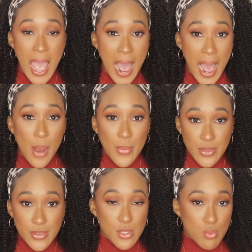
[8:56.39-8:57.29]
how it
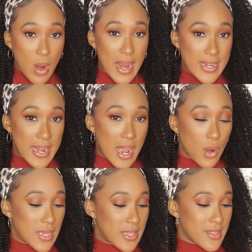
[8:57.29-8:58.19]
looks right
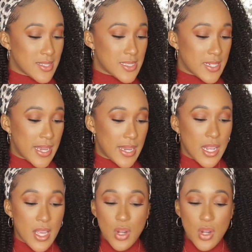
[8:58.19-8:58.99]
now in this state,